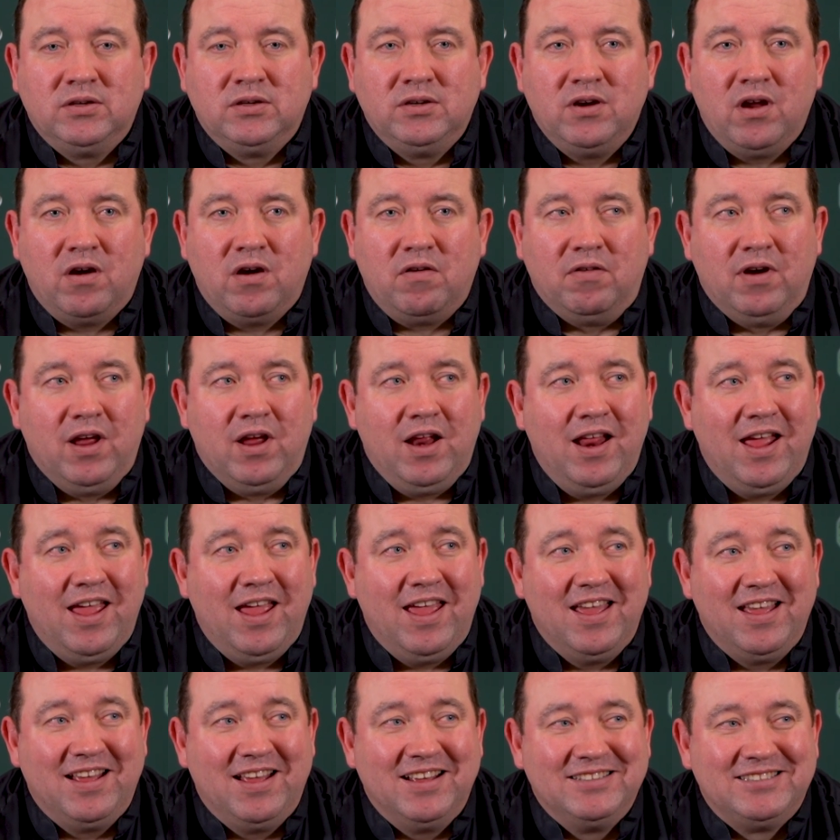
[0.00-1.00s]
Not really.
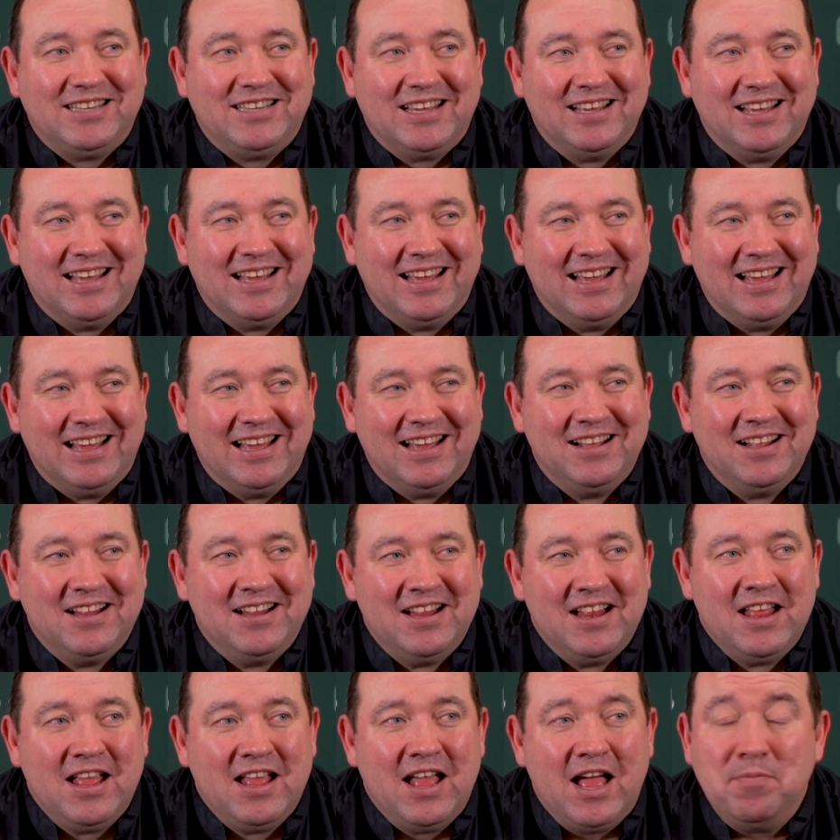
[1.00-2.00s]

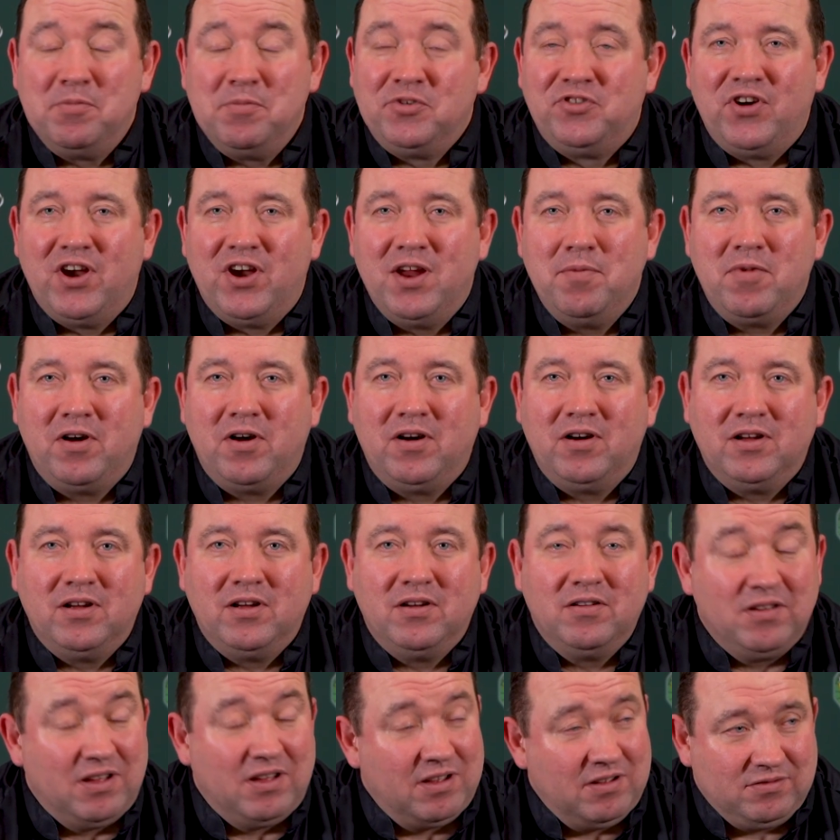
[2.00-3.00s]
I'm a
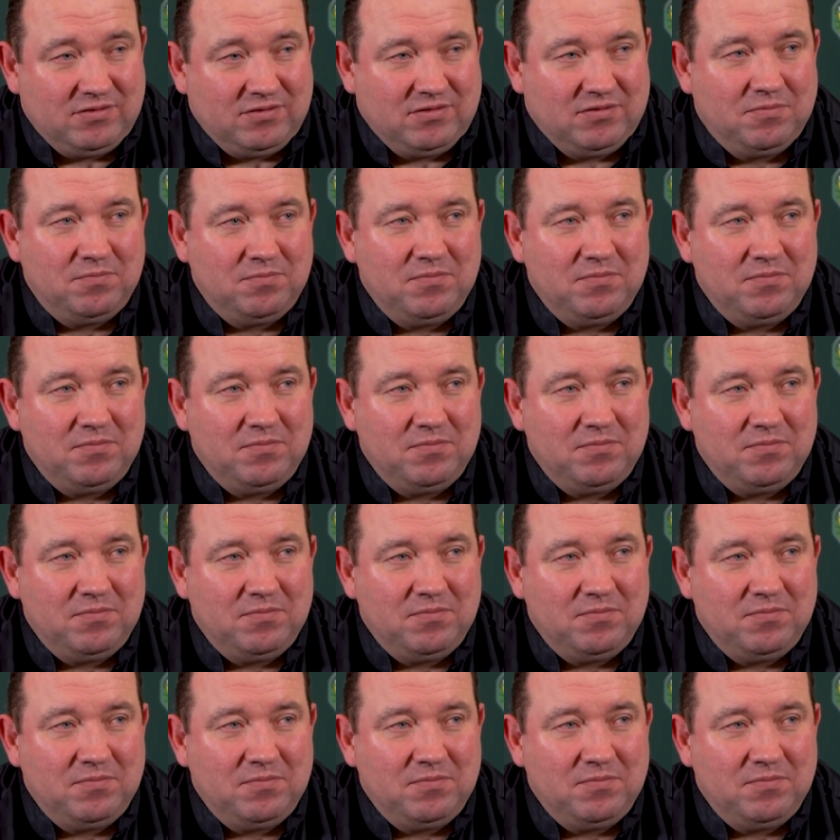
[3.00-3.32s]
dreamer.